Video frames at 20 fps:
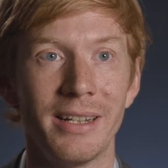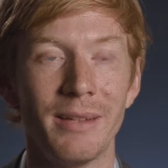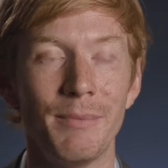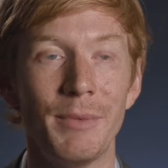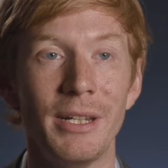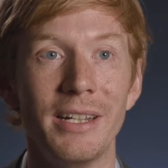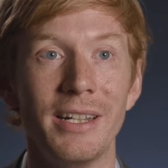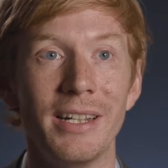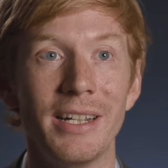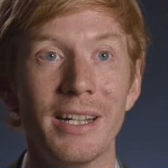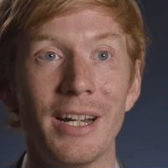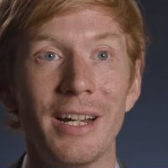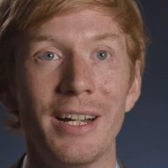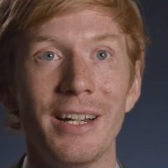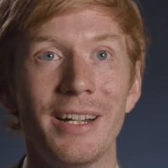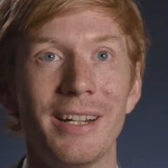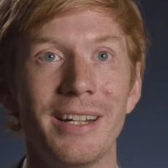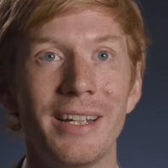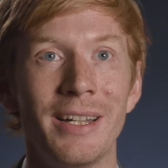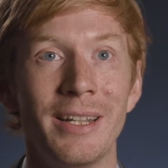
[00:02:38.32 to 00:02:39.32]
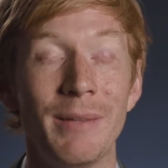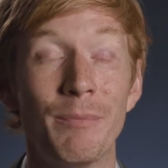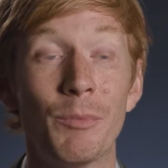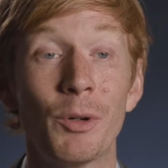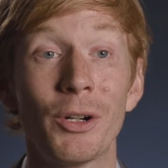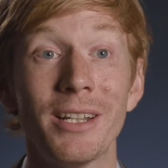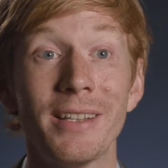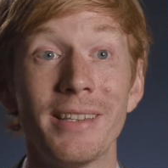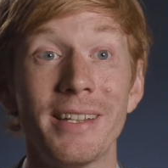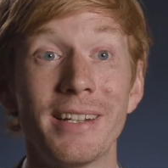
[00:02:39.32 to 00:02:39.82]
going to be an
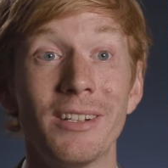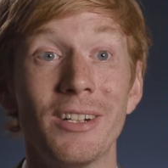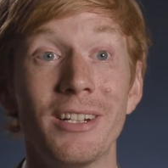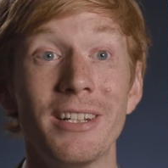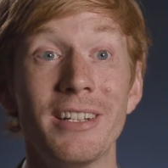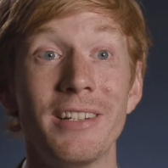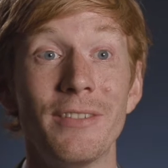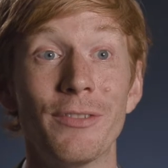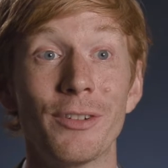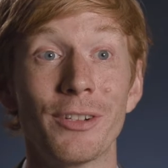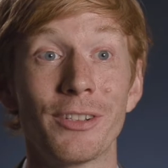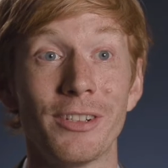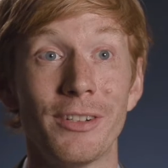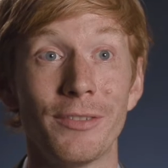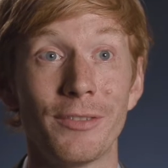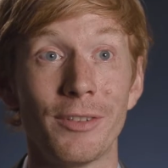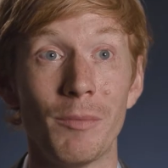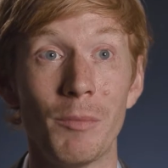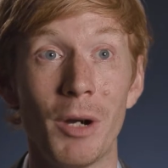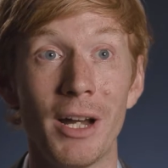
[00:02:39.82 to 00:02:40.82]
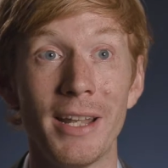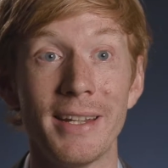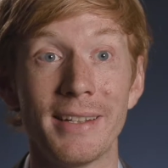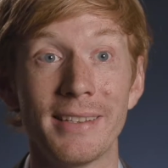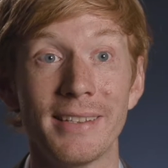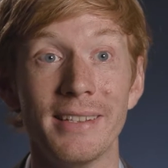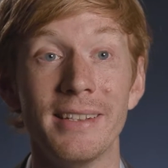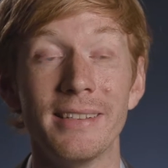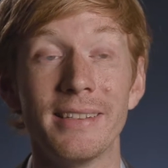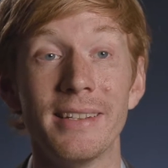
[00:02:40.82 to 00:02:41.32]
important technology for soft
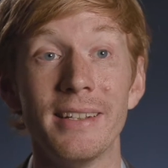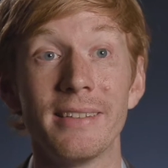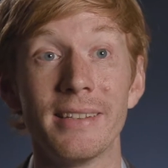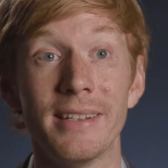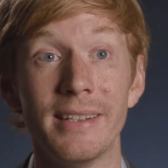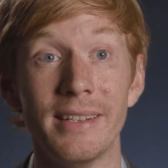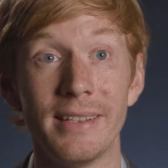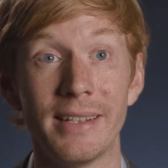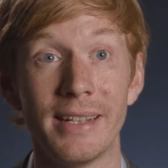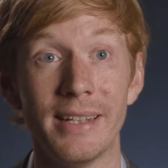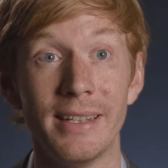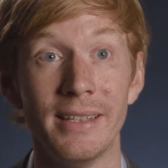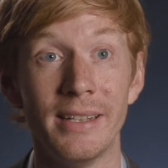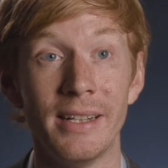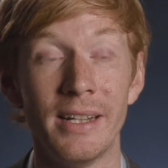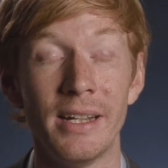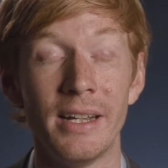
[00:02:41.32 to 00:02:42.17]
robotics in the sense that it can